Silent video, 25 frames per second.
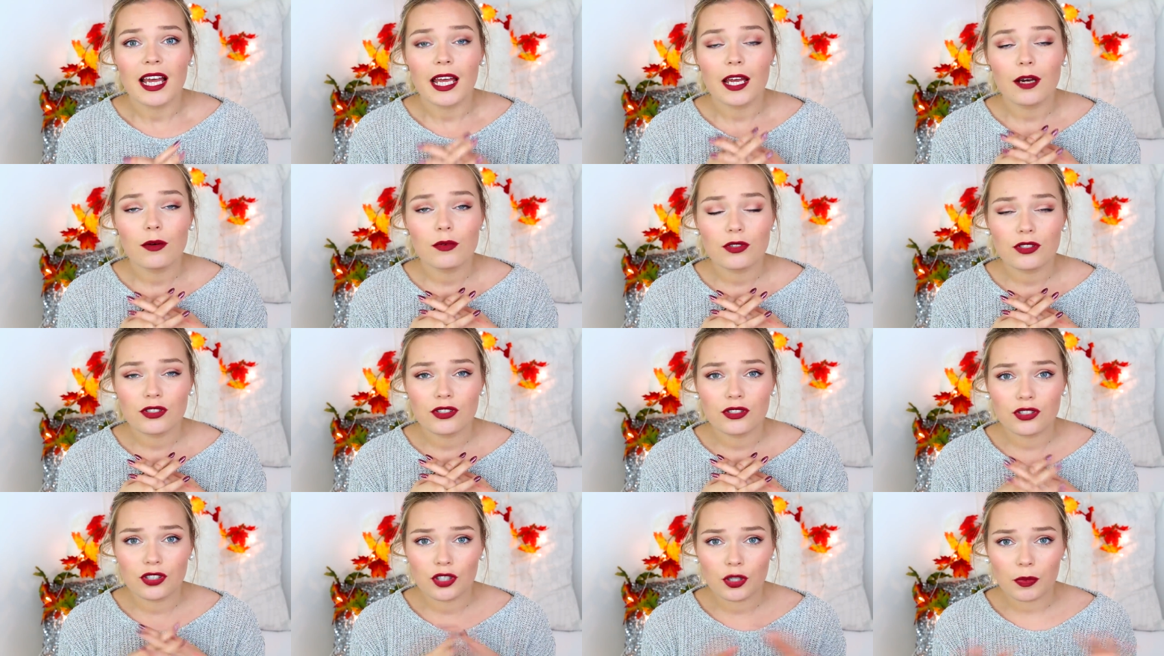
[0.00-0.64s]
It
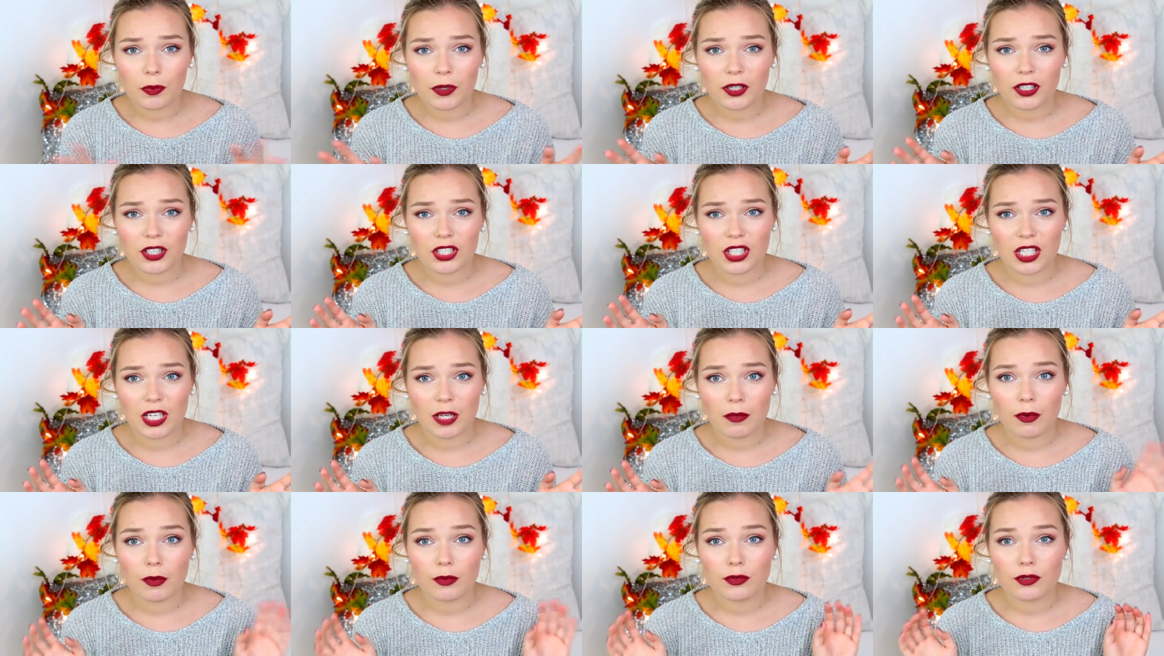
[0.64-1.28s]
was super
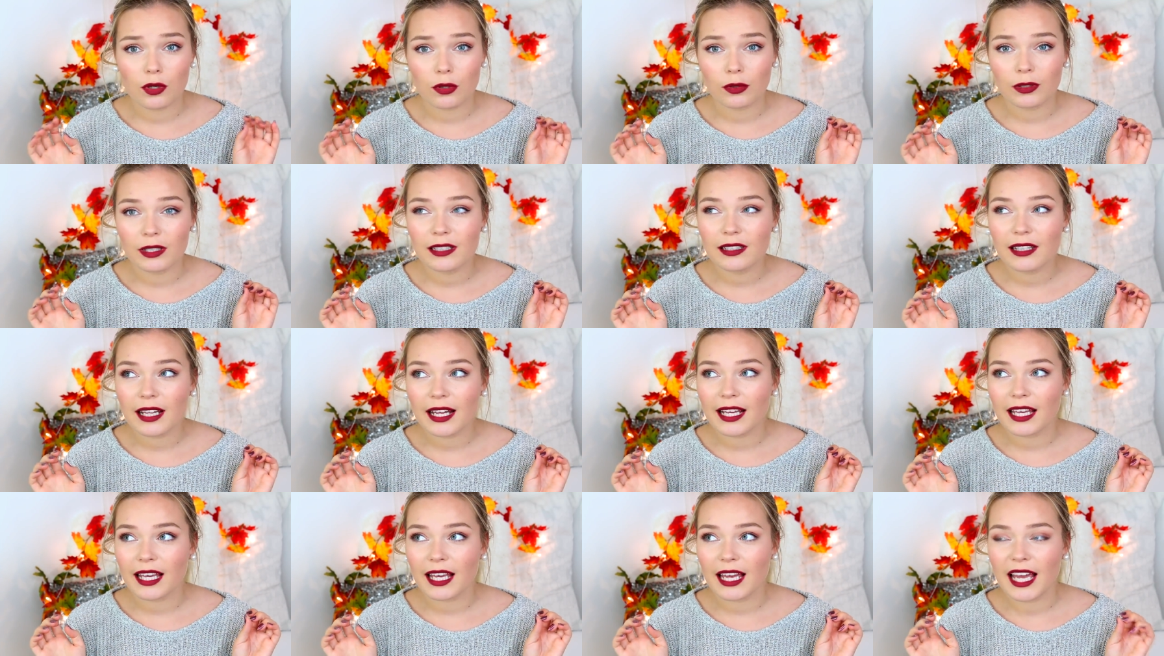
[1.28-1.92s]
cheap. It was only
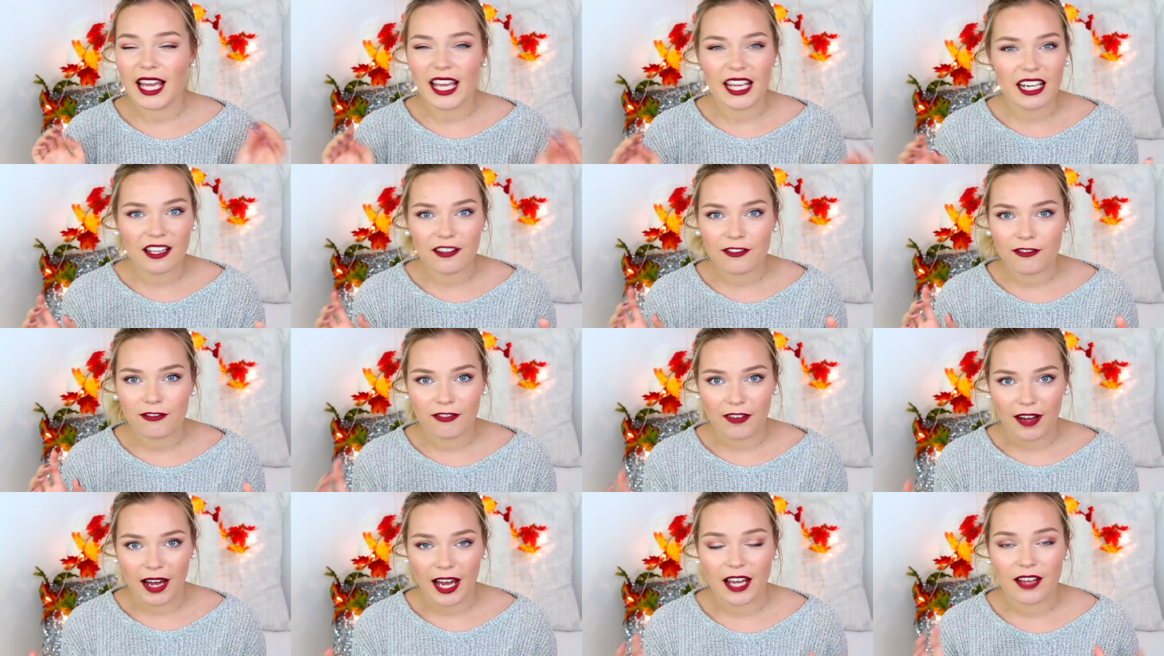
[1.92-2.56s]
like
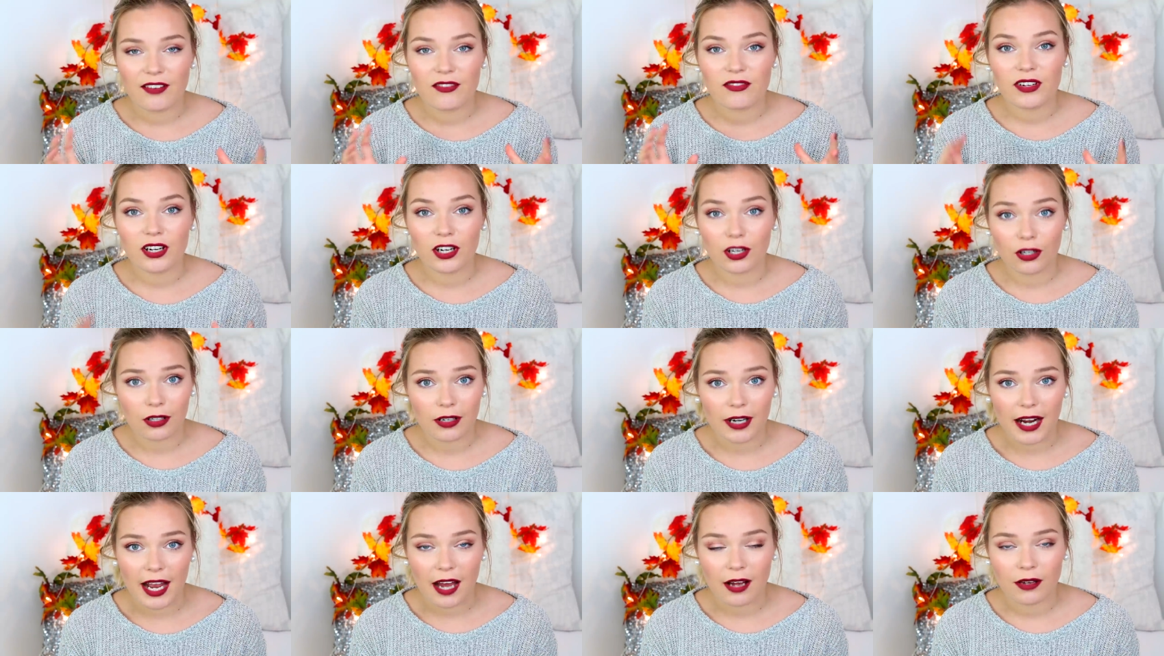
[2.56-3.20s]
85
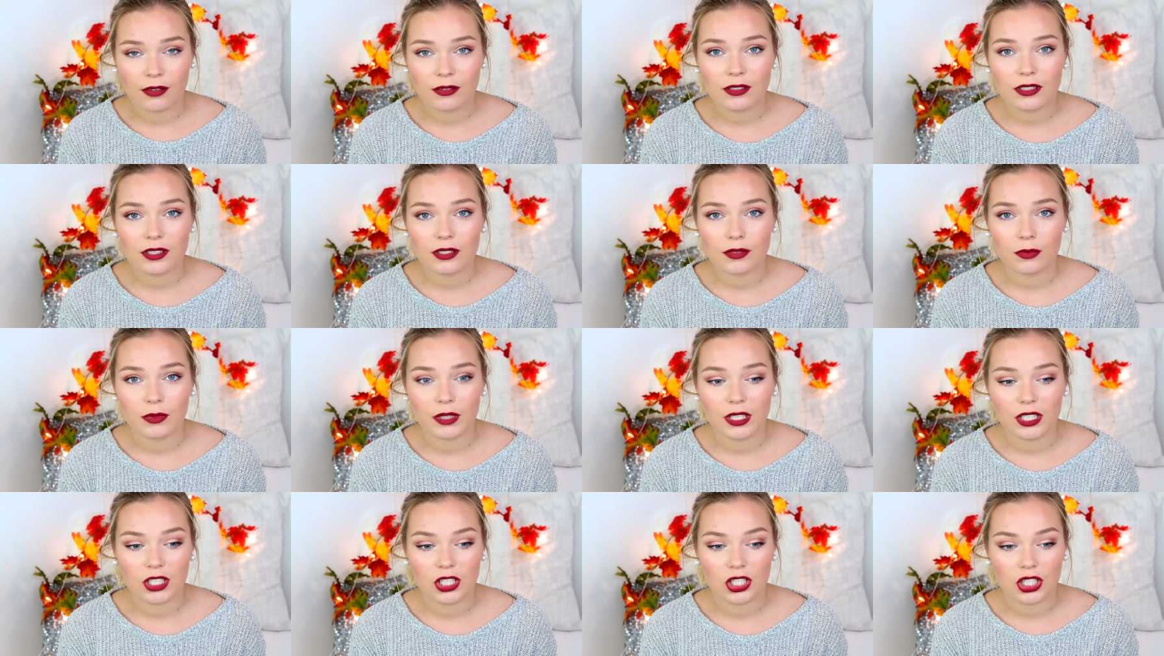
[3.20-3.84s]
crowns,
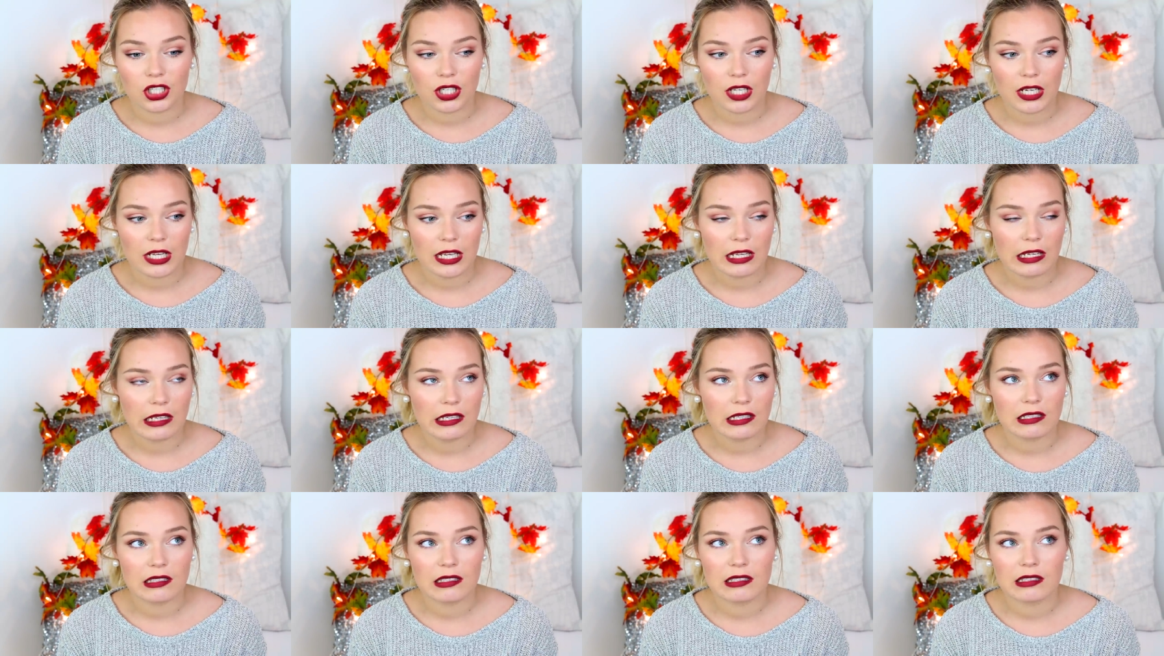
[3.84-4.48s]
which
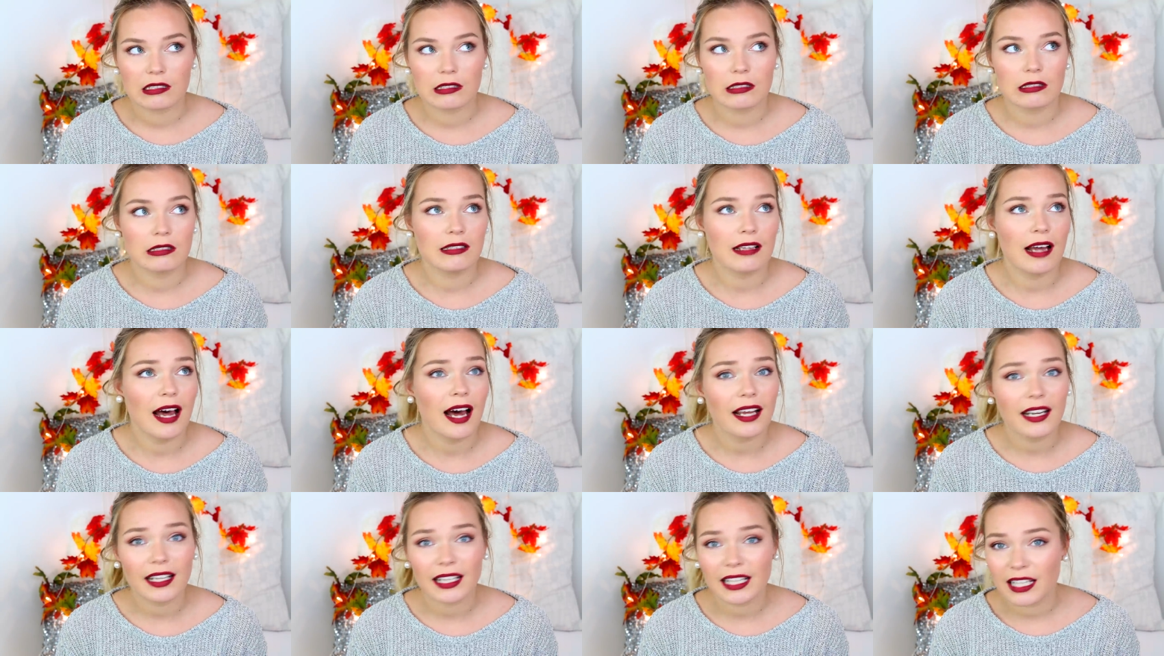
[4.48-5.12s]
is
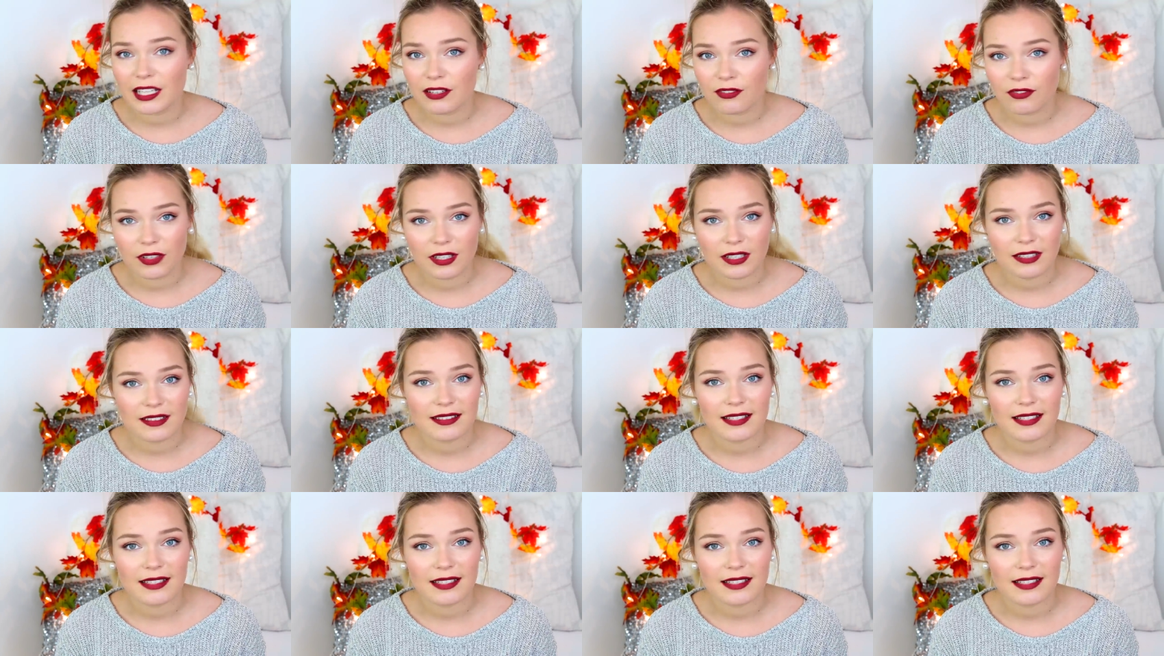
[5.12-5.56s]
not even